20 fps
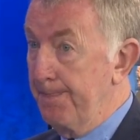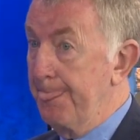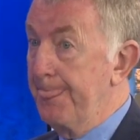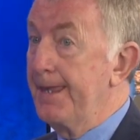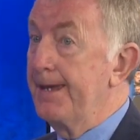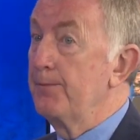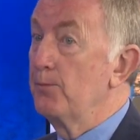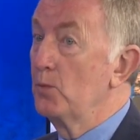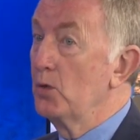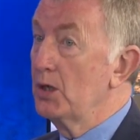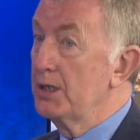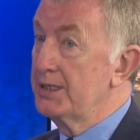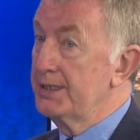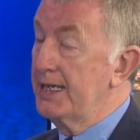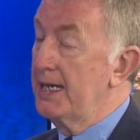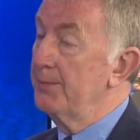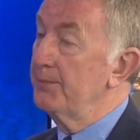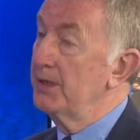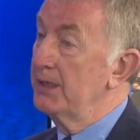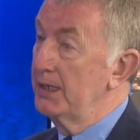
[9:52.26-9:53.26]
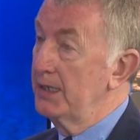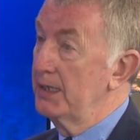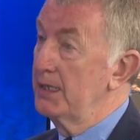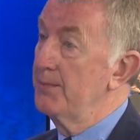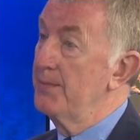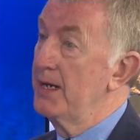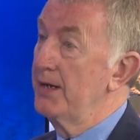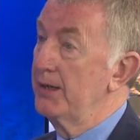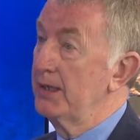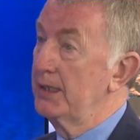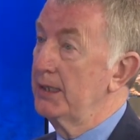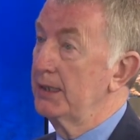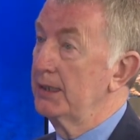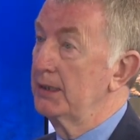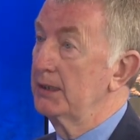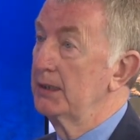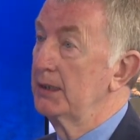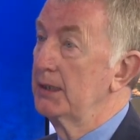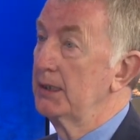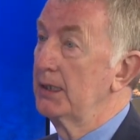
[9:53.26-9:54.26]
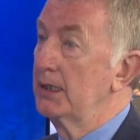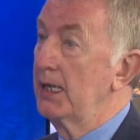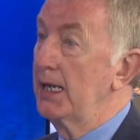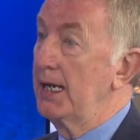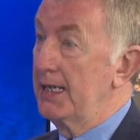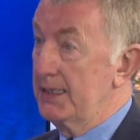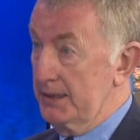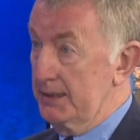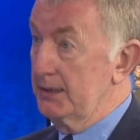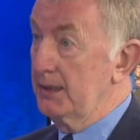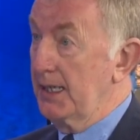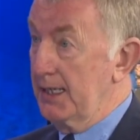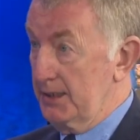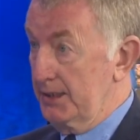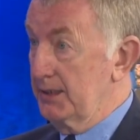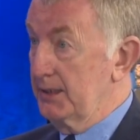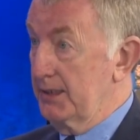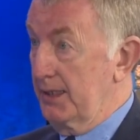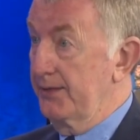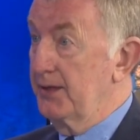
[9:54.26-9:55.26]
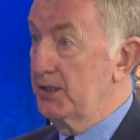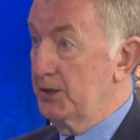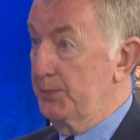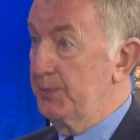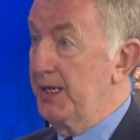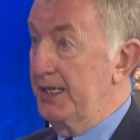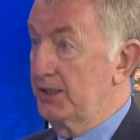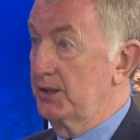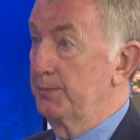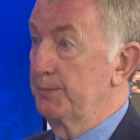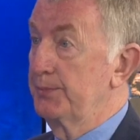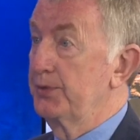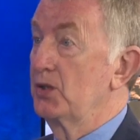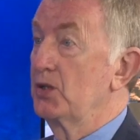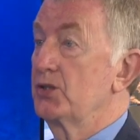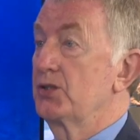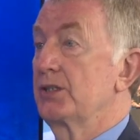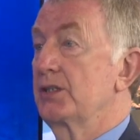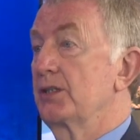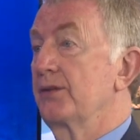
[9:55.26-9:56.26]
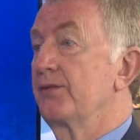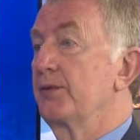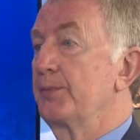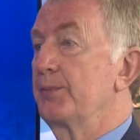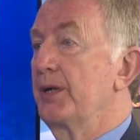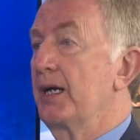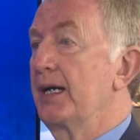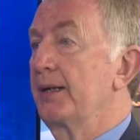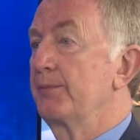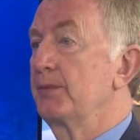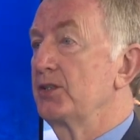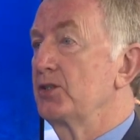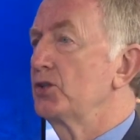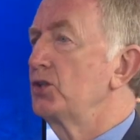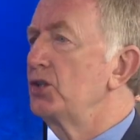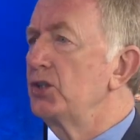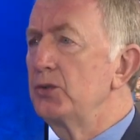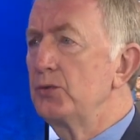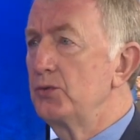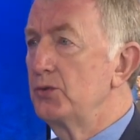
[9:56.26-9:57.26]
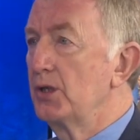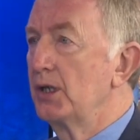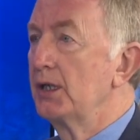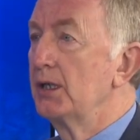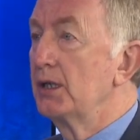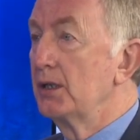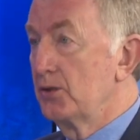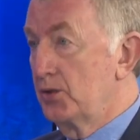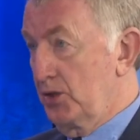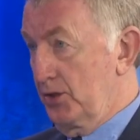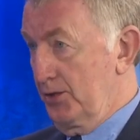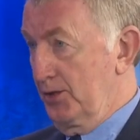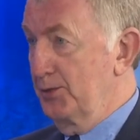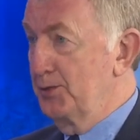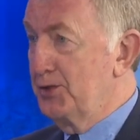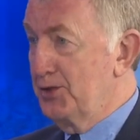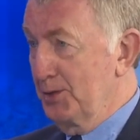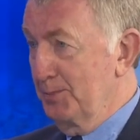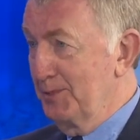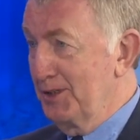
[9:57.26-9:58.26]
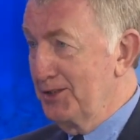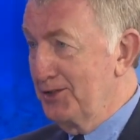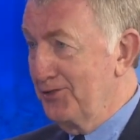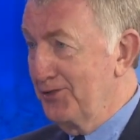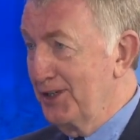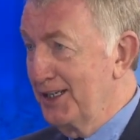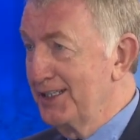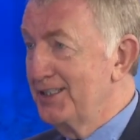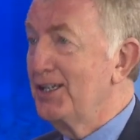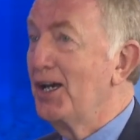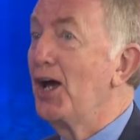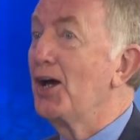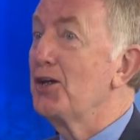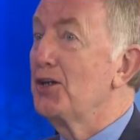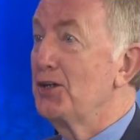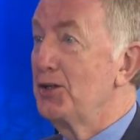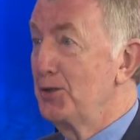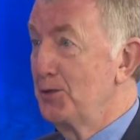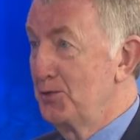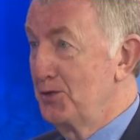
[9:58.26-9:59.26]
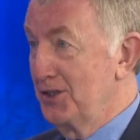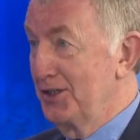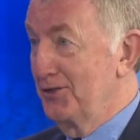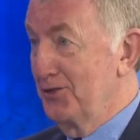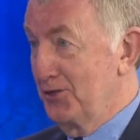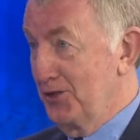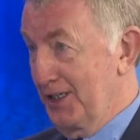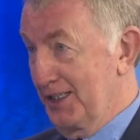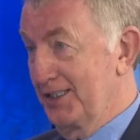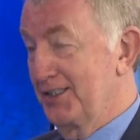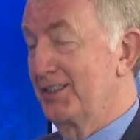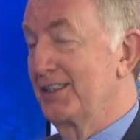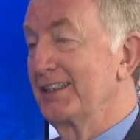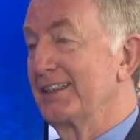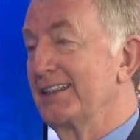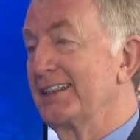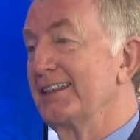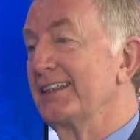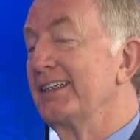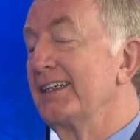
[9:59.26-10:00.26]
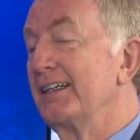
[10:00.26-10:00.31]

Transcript: in what is happening in America as, as is in this present process of the primaries, huge, to use somebody's phrase, a huge interest uh,